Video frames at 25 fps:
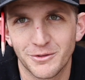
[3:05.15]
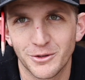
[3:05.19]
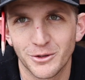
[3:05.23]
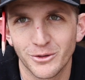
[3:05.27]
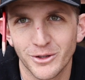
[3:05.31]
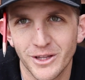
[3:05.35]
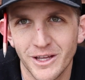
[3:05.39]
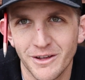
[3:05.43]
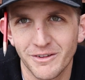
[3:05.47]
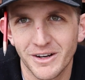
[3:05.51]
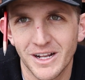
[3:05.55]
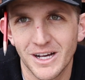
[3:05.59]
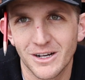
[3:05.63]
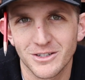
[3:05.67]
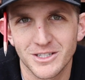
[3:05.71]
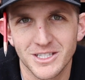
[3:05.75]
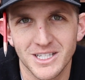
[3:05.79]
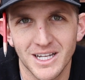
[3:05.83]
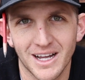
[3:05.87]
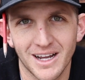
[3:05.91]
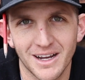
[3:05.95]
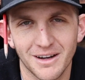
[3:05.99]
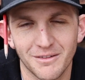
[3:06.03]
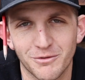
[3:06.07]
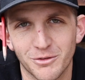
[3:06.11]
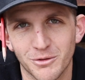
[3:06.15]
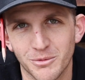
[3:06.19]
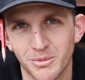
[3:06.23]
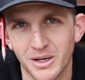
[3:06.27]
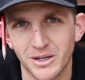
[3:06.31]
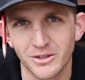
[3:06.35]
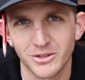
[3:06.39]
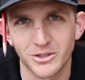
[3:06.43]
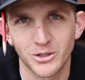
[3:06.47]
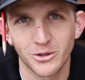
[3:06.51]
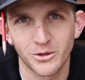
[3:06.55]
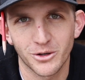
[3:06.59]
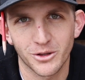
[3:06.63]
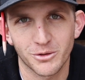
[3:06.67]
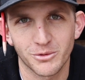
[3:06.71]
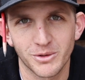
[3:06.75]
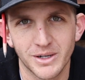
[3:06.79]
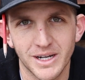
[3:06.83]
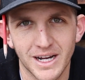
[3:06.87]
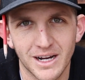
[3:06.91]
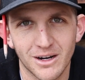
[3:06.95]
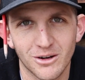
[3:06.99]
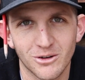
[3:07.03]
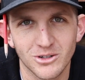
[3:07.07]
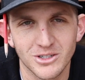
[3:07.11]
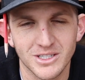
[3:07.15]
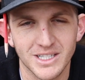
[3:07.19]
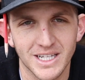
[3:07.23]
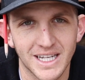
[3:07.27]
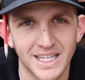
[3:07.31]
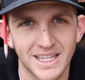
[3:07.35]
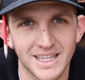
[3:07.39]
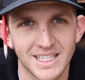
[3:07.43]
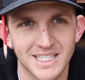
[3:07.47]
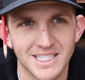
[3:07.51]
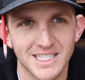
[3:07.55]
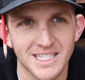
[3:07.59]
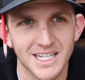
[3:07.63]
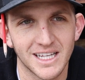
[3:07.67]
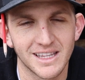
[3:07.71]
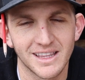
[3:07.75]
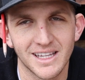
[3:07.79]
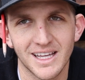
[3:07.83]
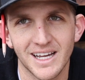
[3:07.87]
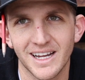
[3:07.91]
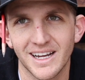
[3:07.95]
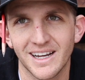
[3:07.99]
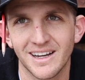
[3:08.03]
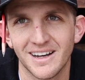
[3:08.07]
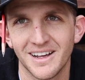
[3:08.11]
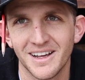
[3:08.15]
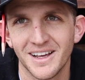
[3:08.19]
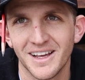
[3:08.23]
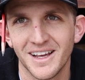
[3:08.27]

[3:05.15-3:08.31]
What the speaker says: you leave it outside for about 2 to 3 hours in the sunlight,